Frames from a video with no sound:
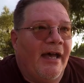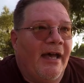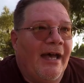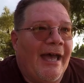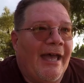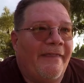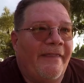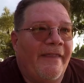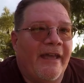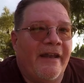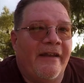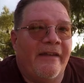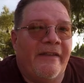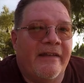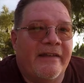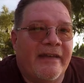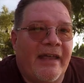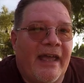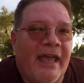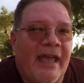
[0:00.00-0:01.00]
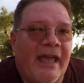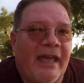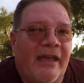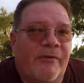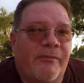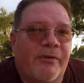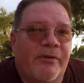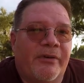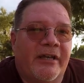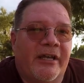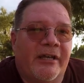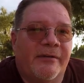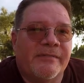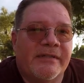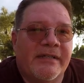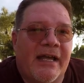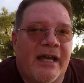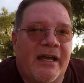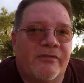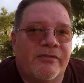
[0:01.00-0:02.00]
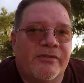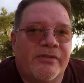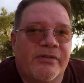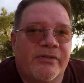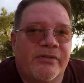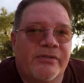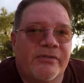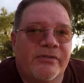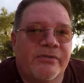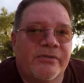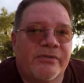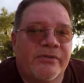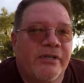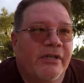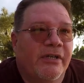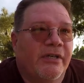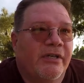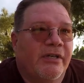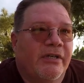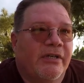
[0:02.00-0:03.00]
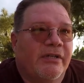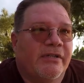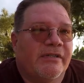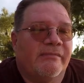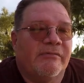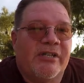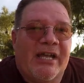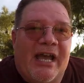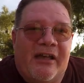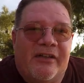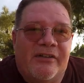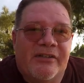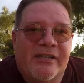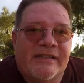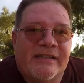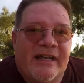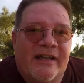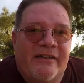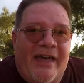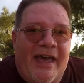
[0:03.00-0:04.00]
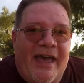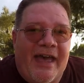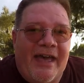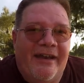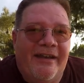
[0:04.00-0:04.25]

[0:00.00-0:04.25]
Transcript: at the end of the day, it really comes down to some challenges that I've had